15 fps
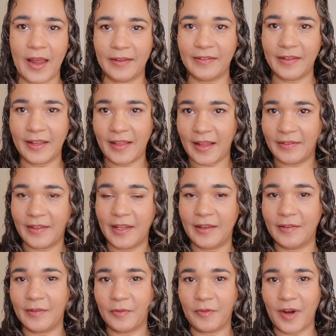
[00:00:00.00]
I see that
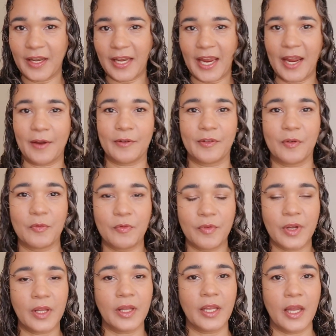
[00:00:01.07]
these front hairs are
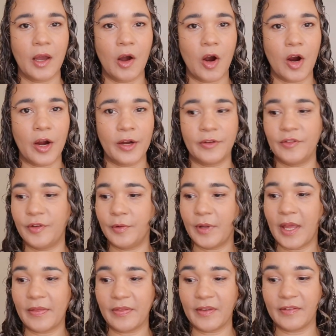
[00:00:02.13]
really hard to
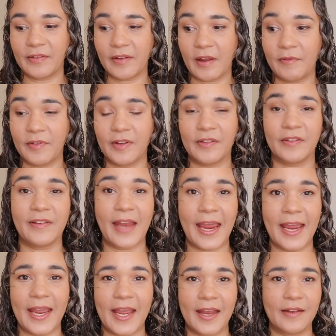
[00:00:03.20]
get this stuff to
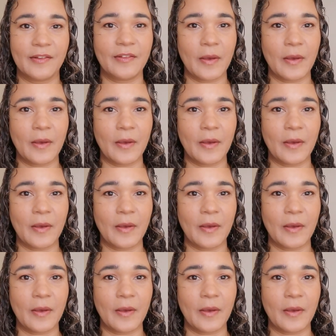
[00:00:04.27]
stay in.